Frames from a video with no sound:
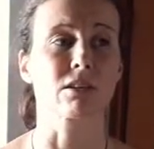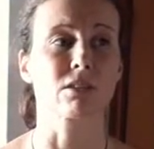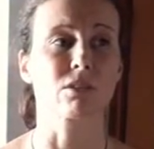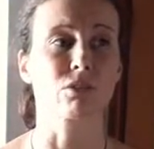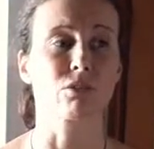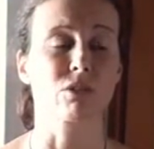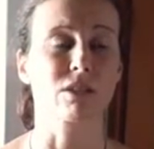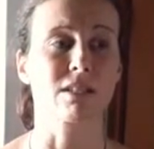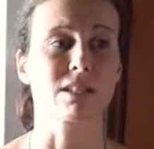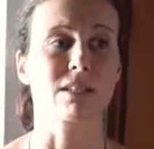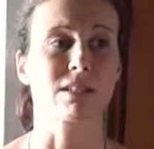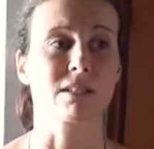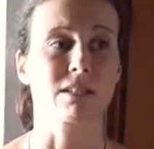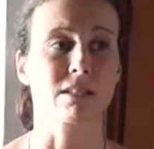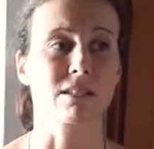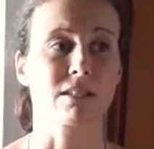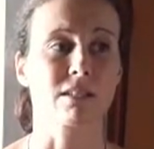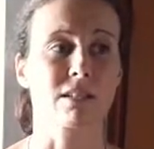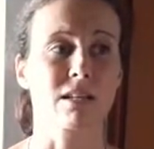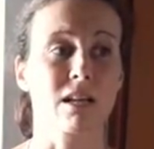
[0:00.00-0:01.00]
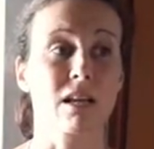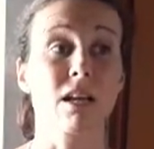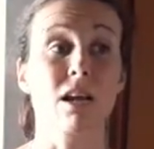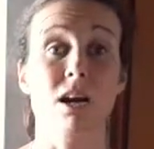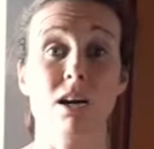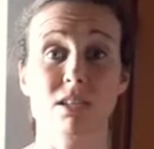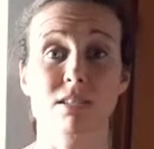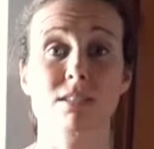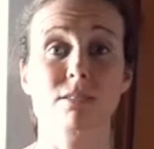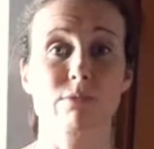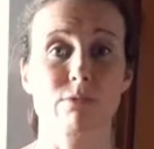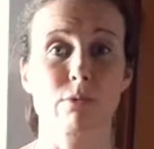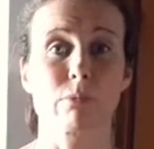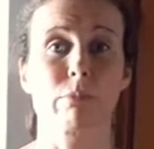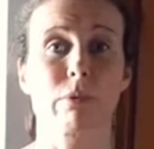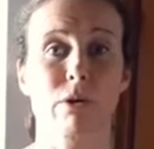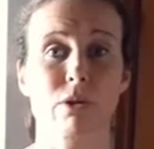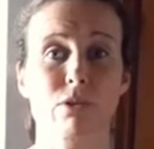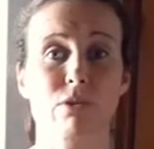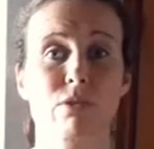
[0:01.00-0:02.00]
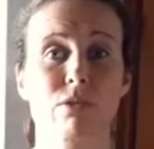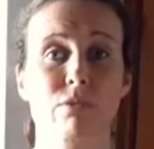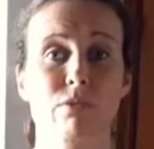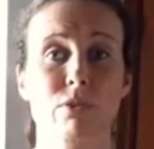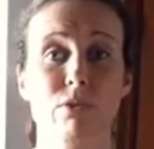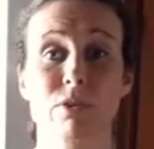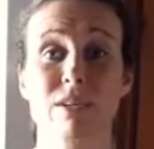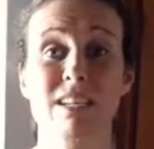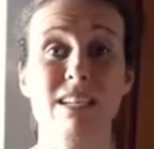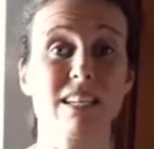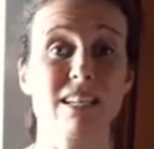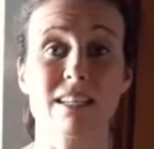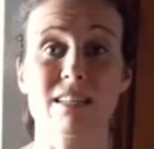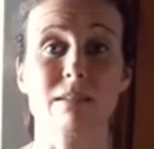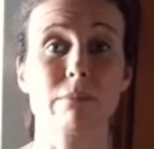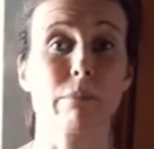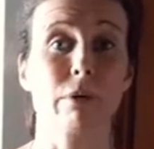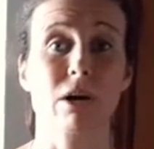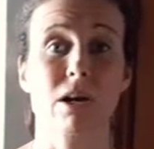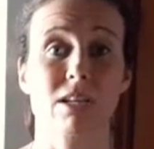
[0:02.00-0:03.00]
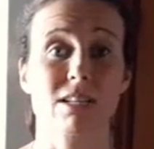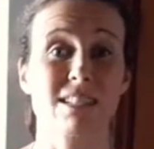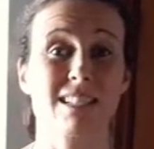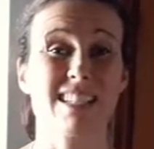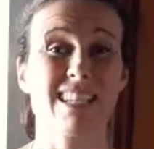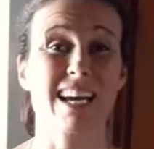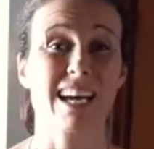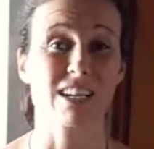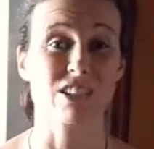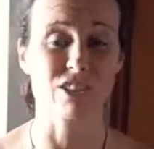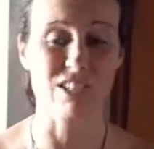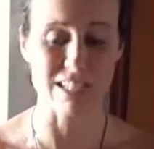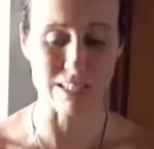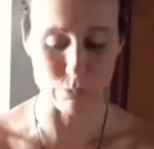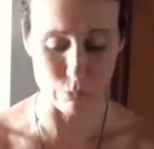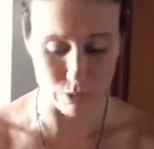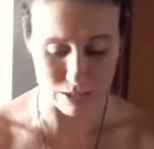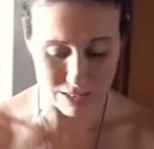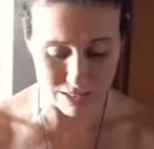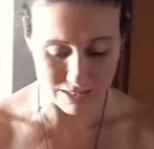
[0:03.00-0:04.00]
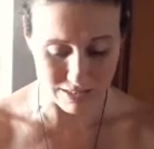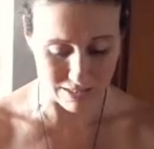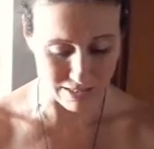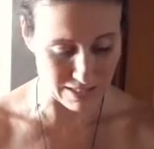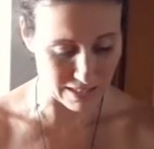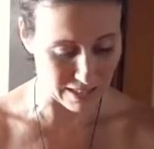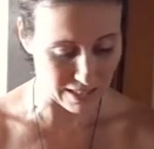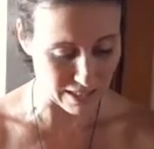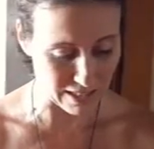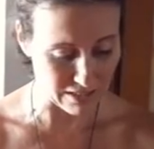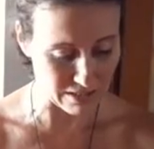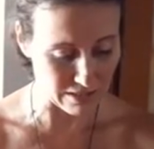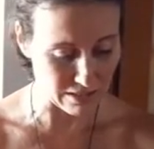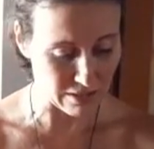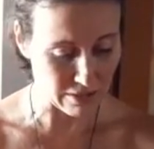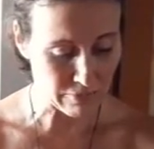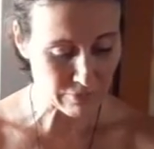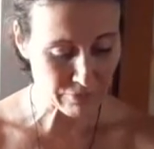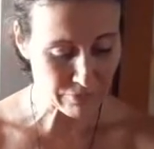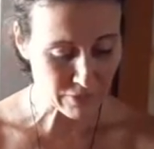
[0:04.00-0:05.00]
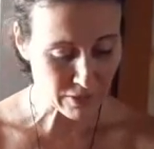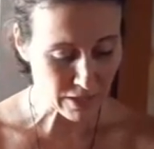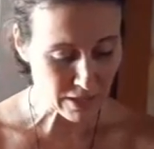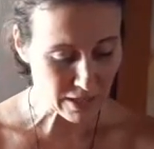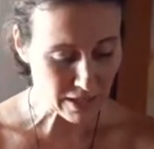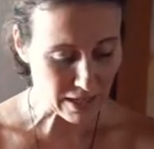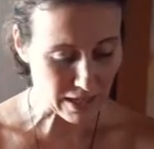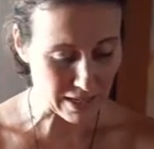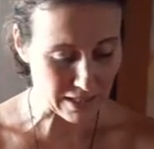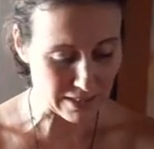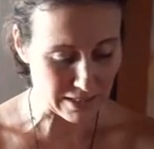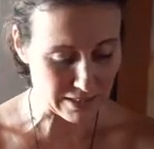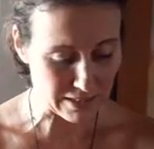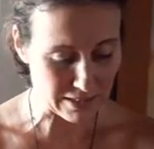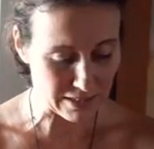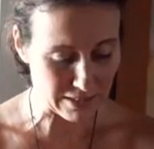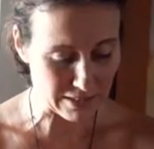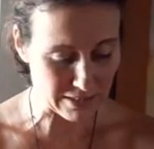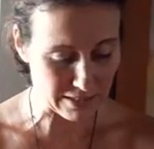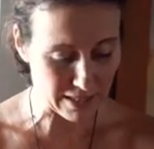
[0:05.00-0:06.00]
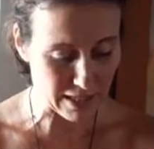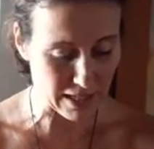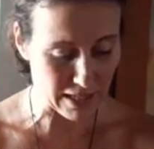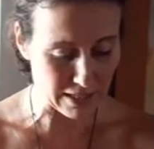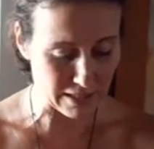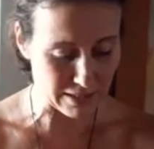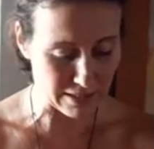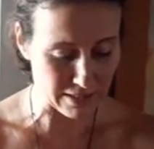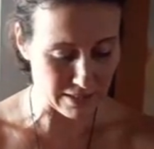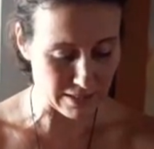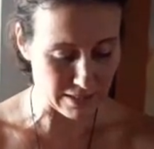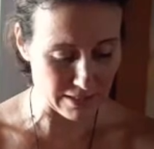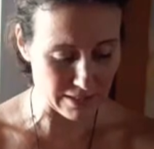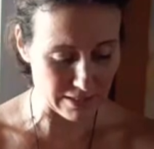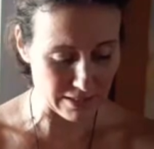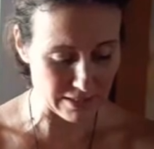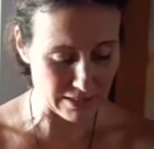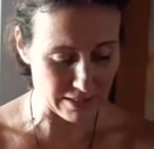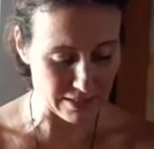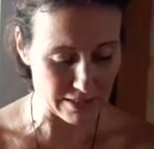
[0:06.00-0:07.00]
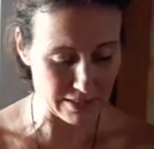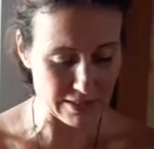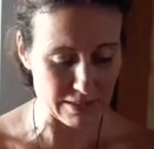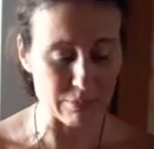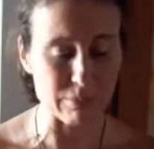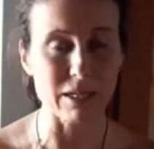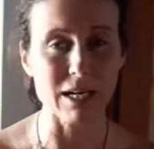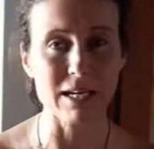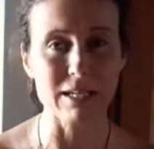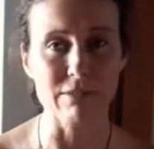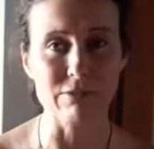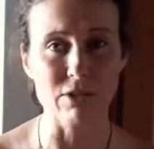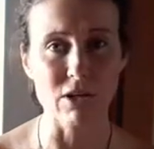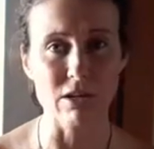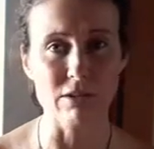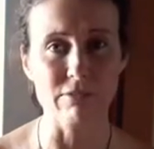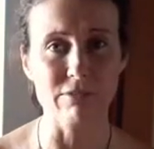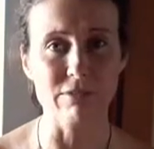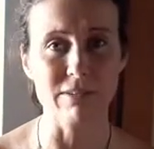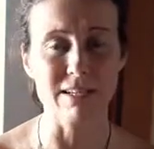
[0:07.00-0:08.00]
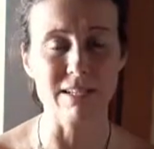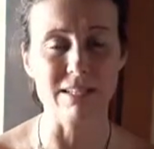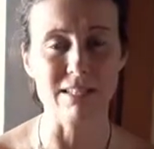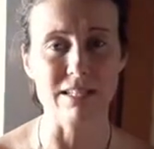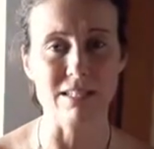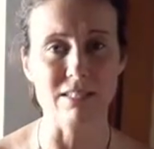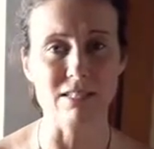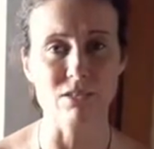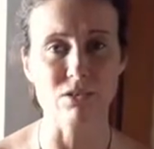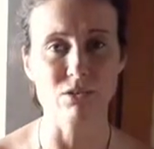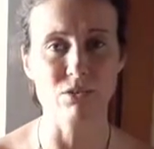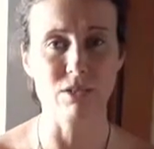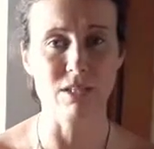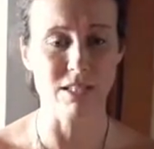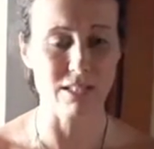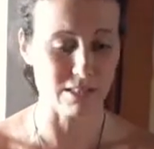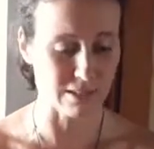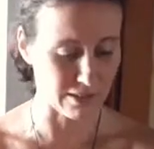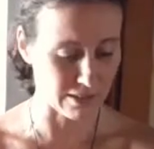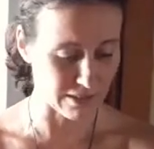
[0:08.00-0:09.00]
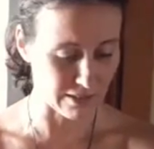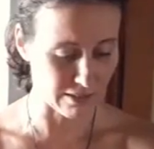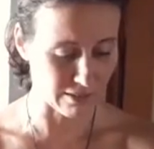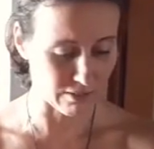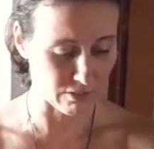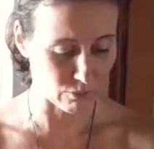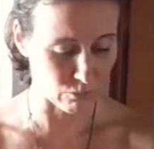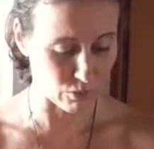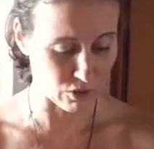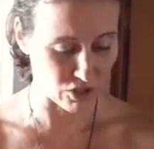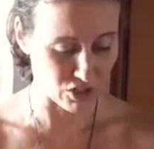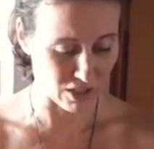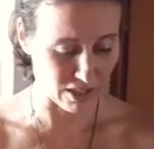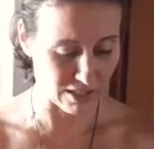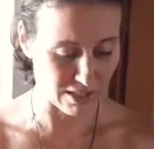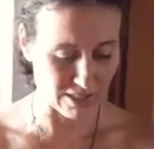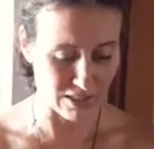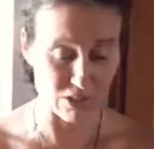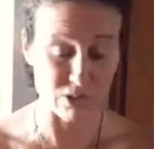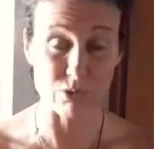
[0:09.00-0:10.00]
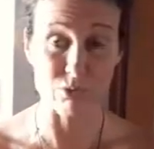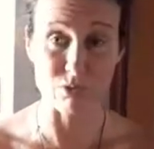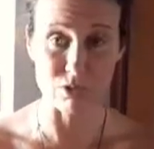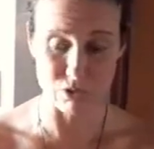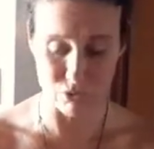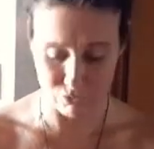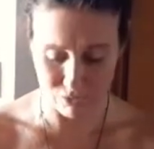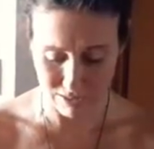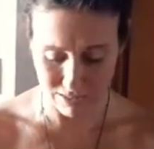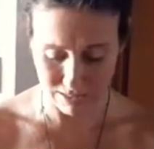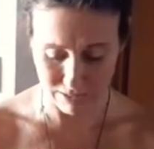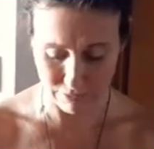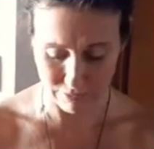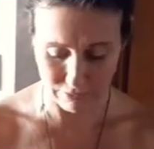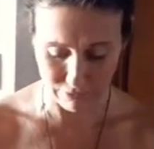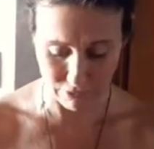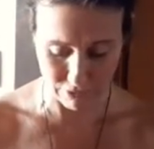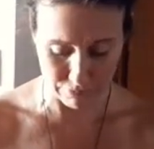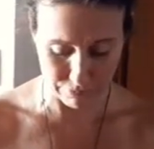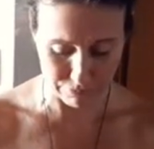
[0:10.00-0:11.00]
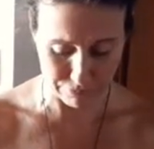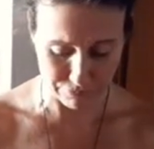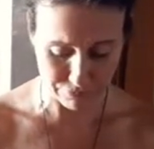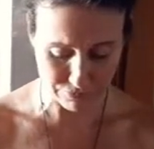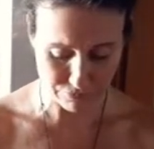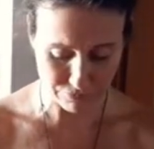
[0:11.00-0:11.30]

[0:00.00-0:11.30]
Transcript: created a loss for both of you, and neither party actually wins in the end. And it's some kind of conflict that's created, which I see you retreating from.